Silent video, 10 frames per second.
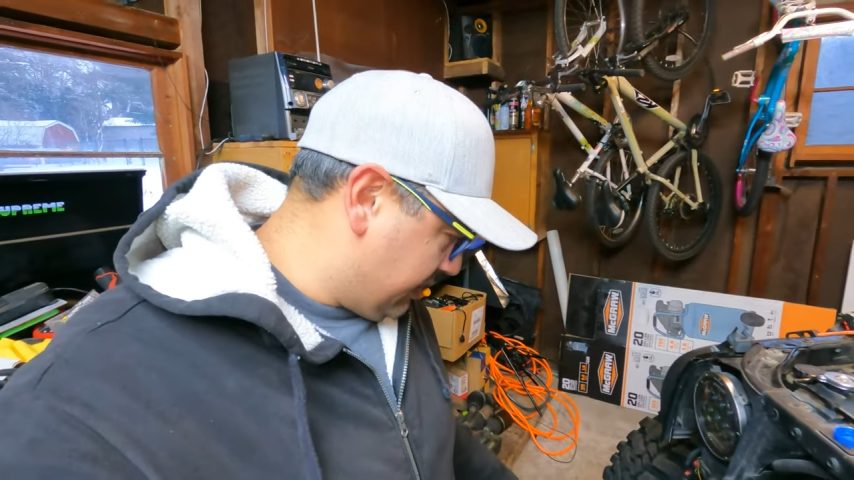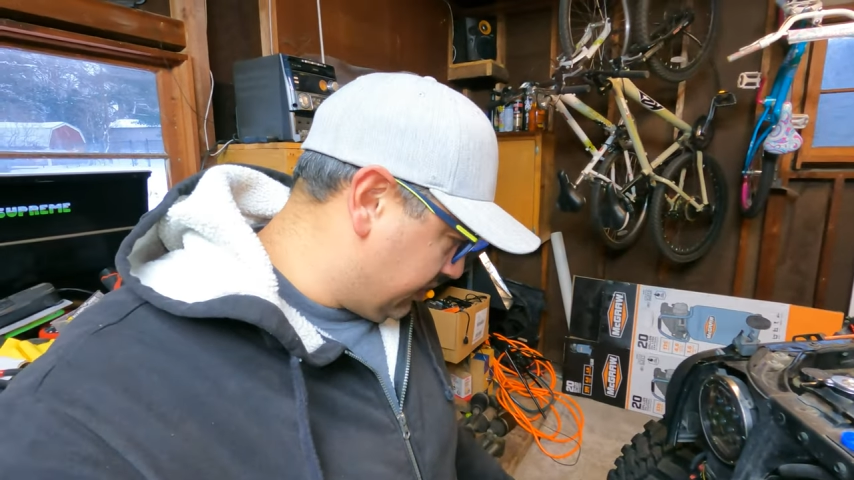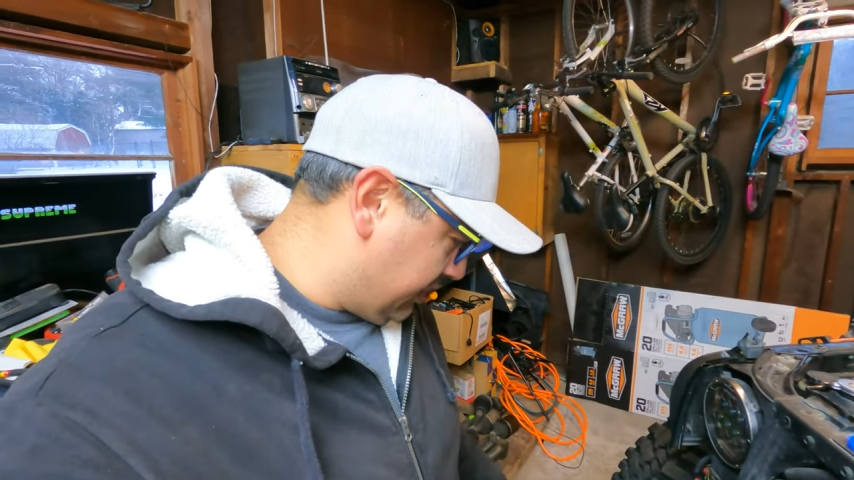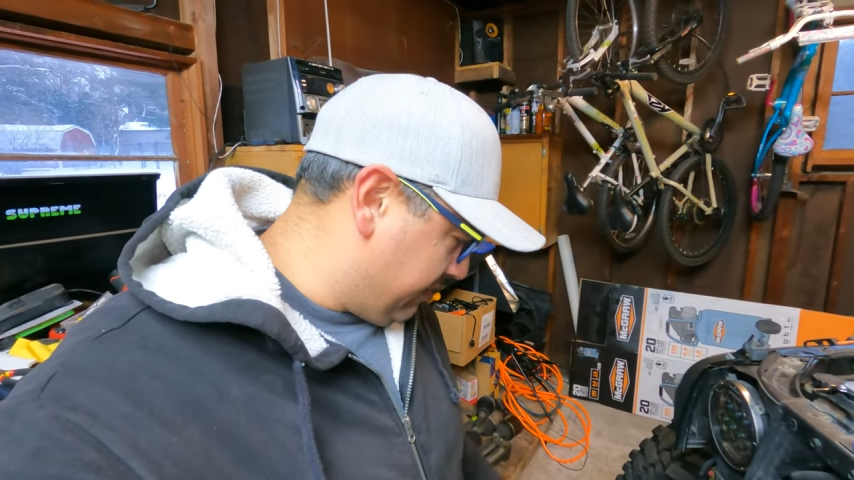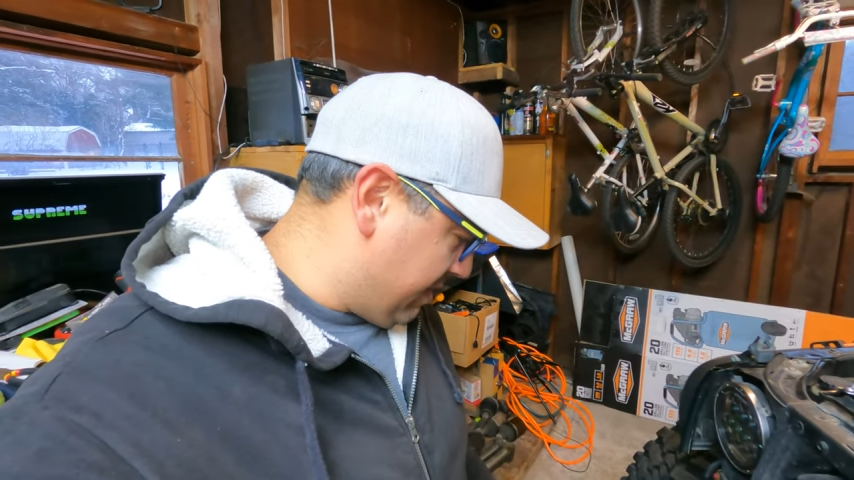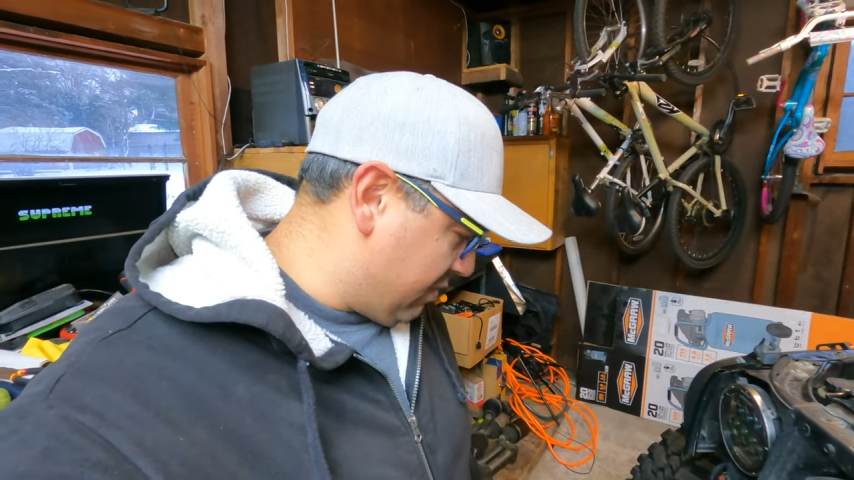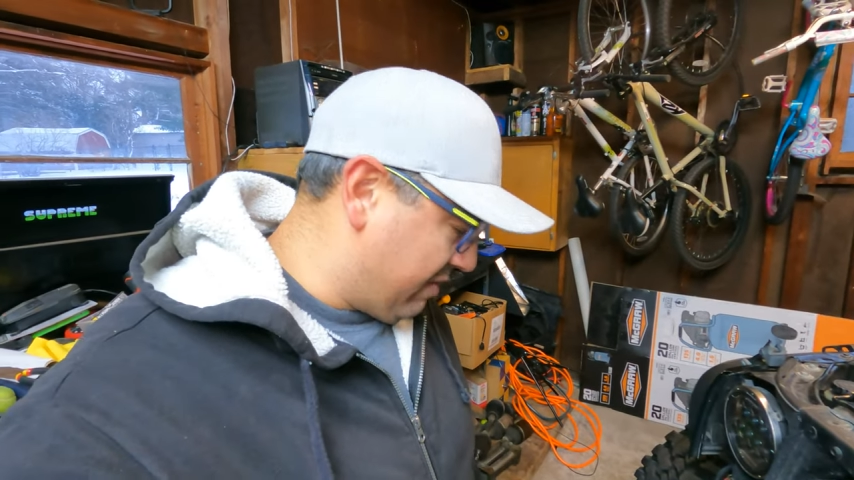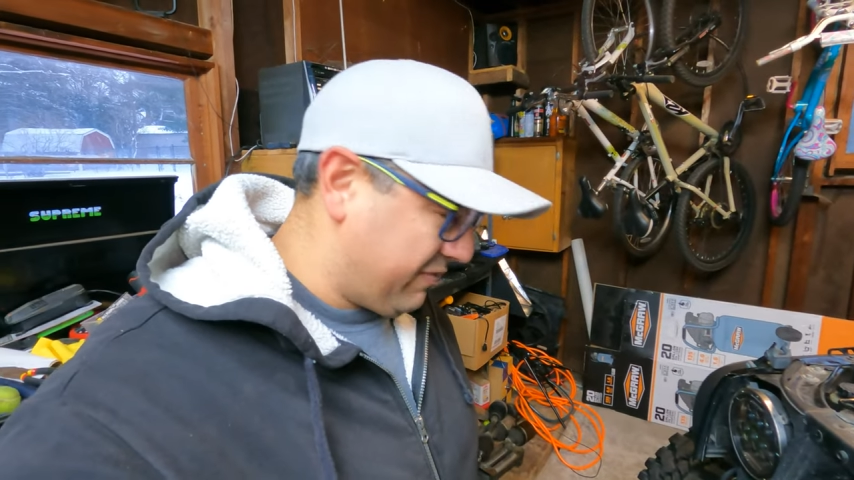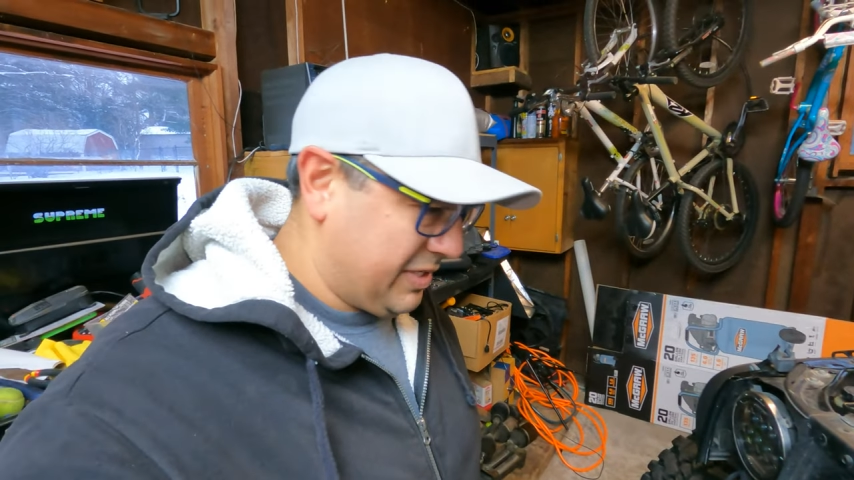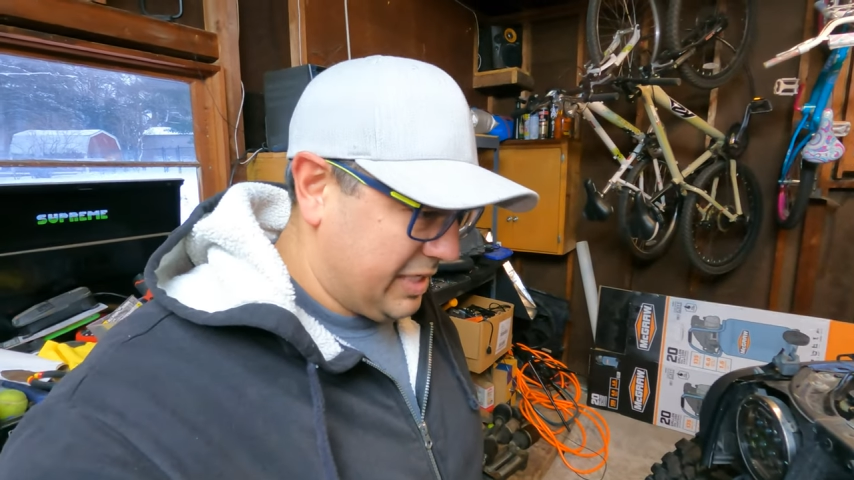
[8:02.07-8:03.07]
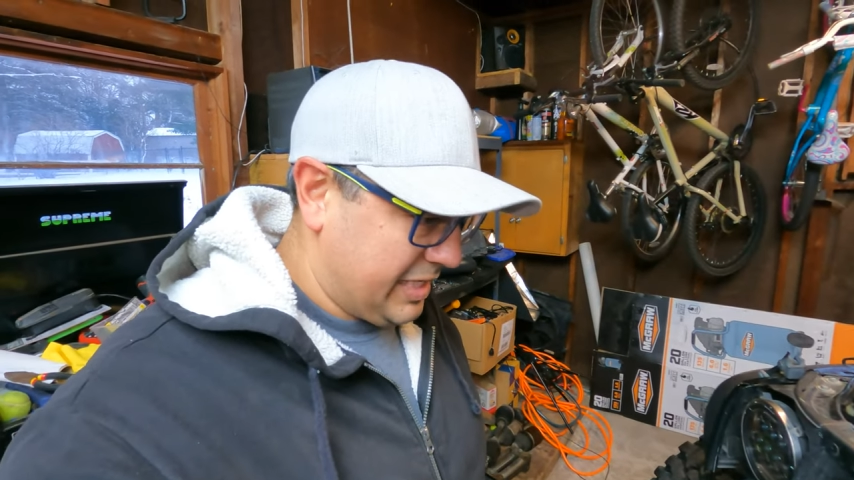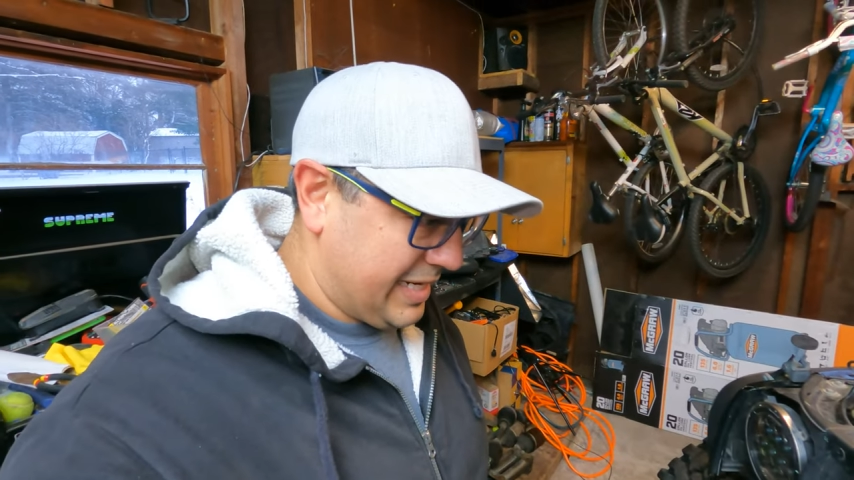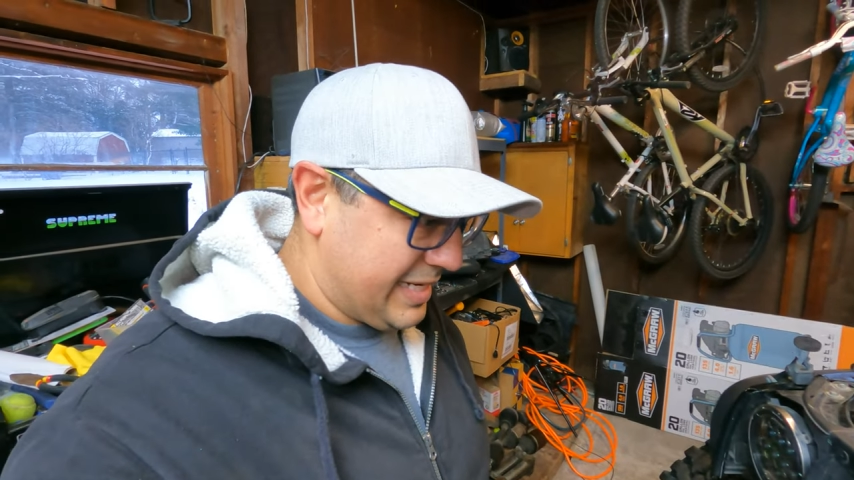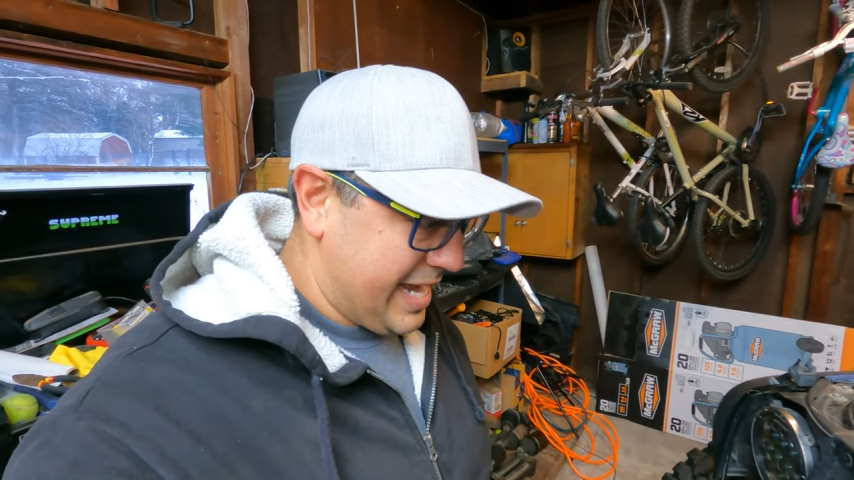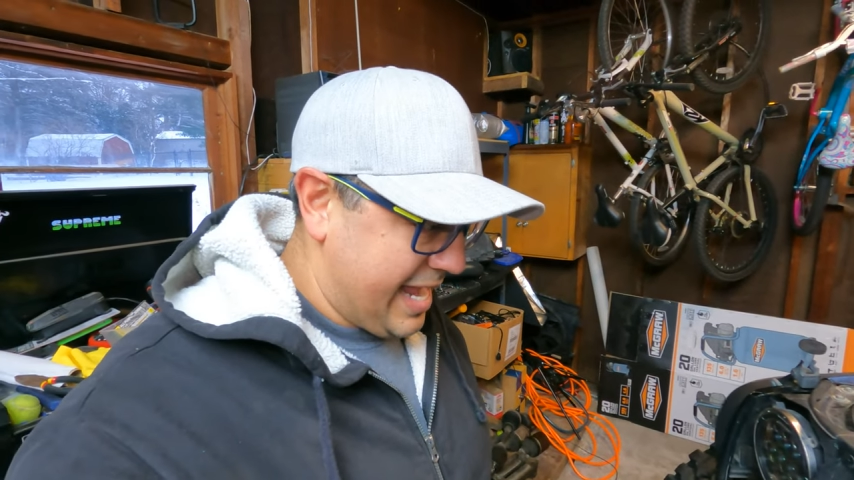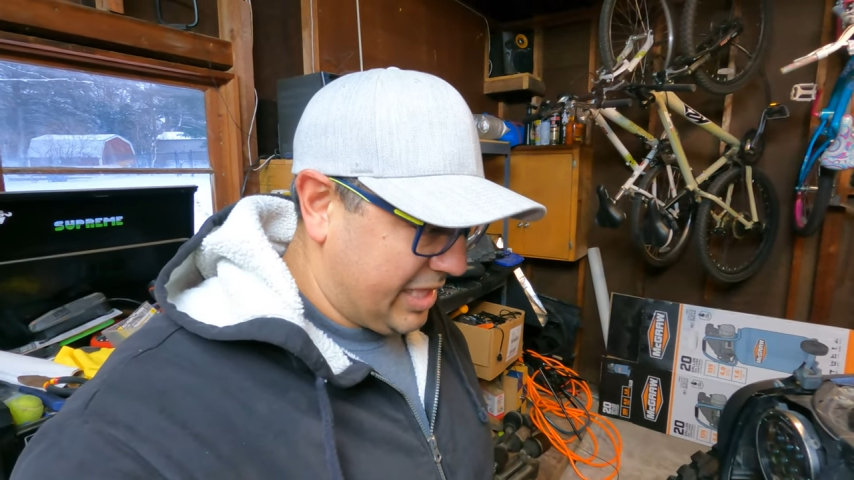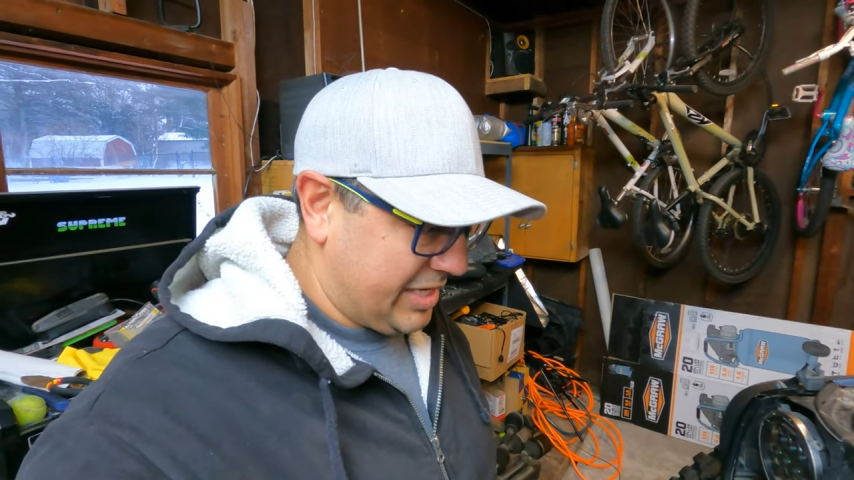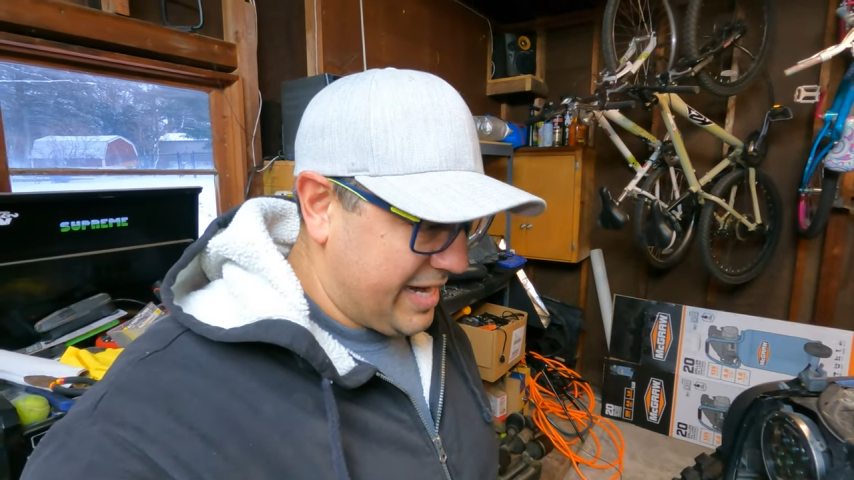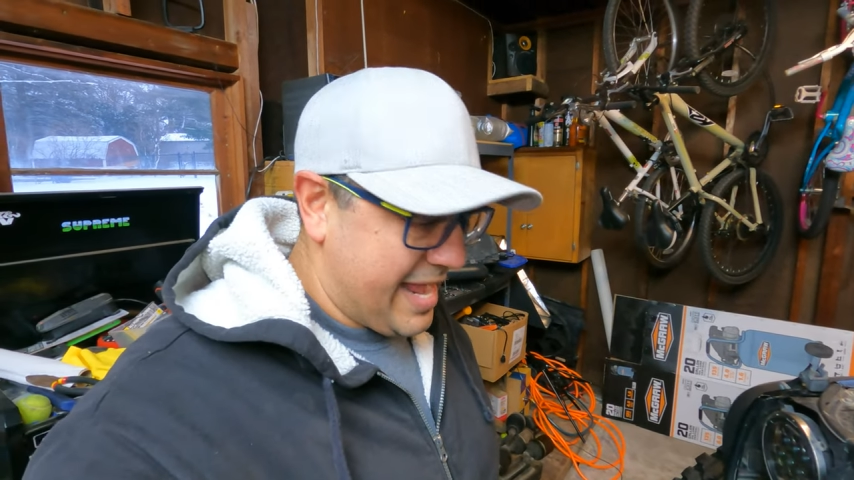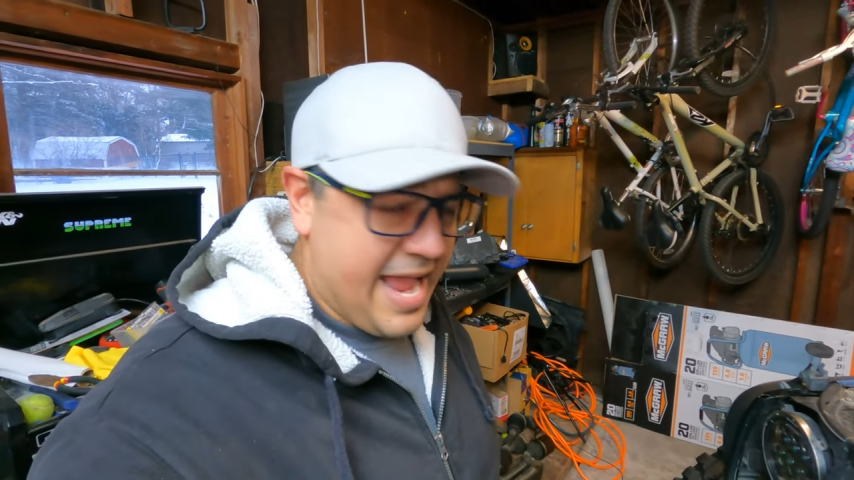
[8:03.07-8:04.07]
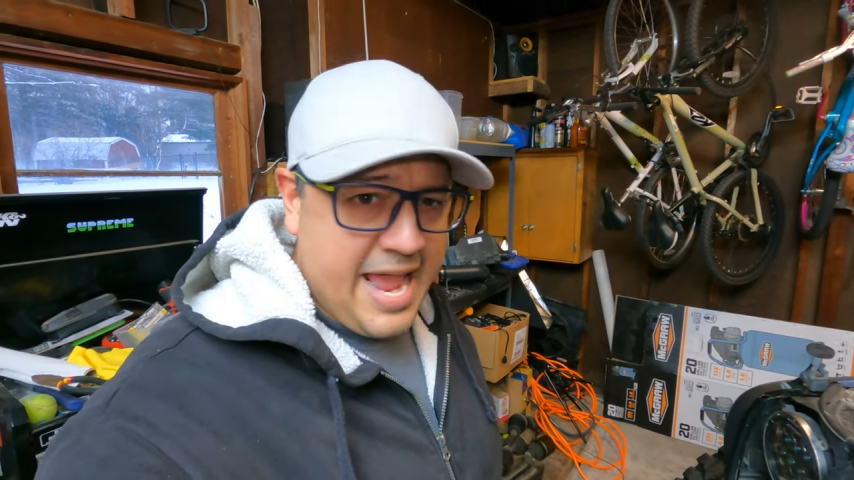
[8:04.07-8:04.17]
there's gonna be roughly a gallon and a